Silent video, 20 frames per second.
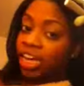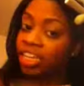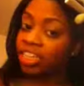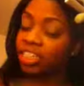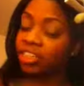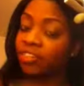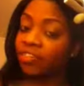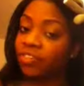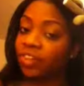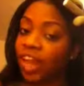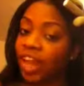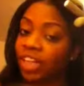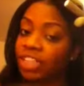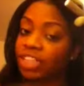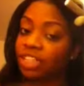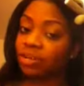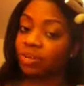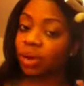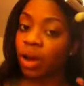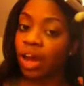each
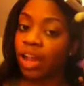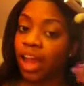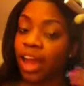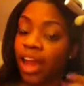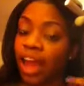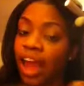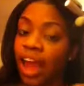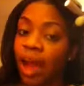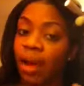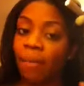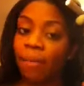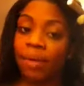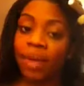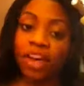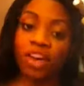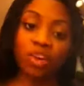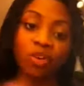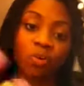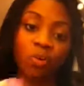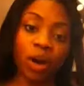flexi rod, like how
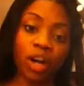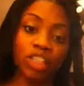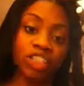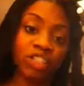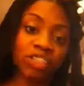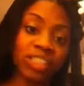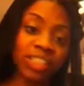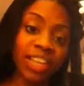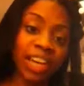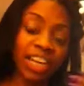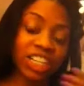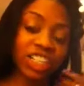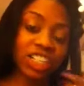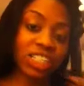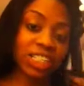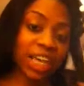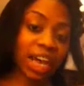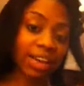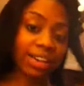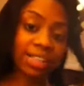big you want your
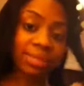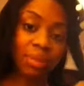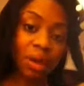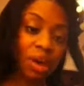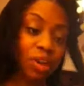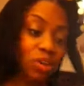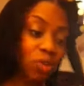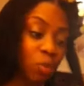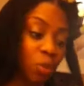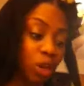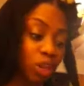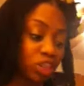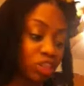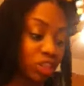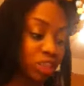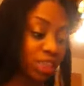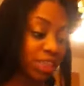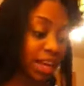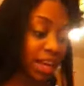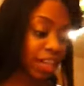sections, how small you want
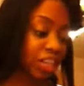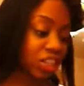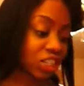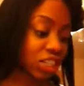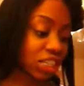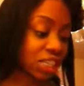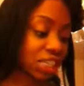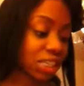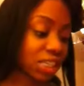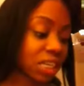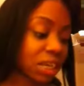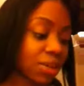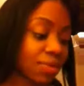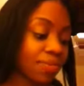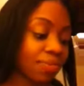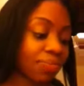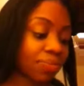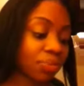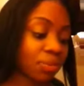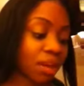your sections.
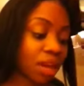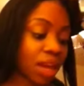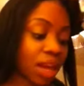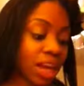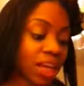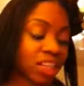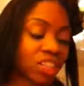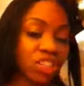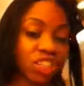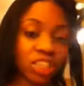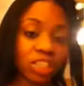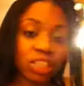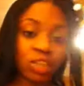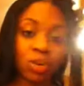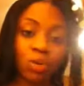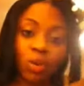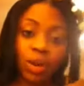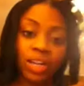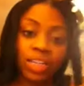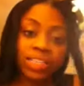It's just
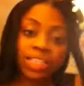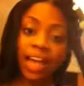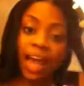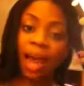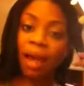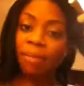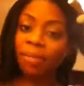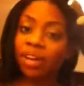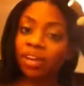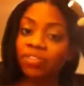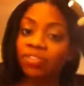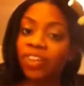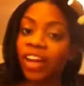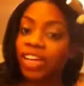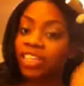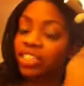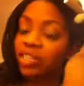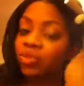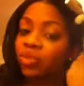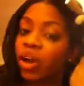according to how many
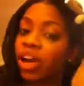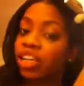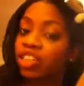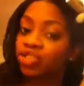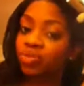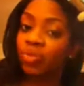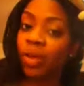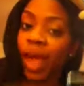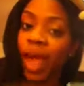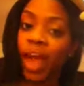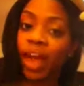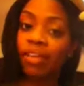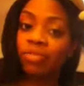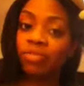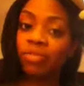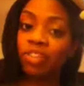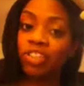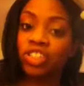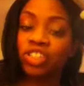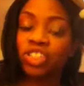flexi rods you
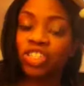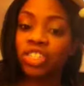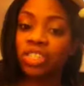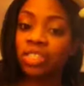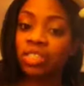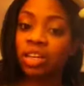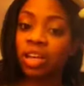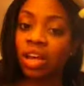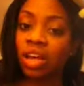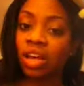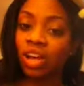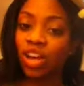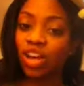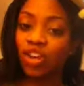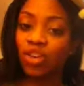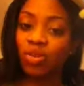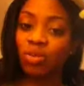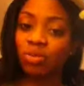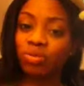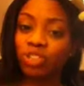have. It's just,
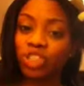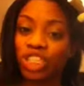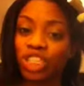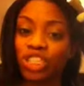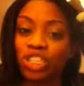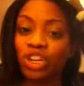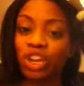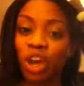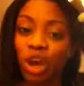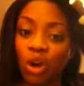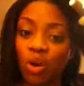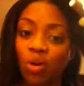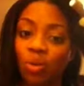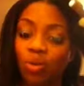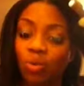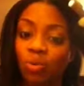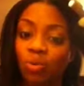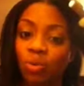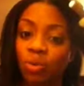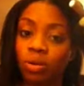you'll just
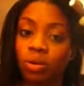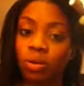know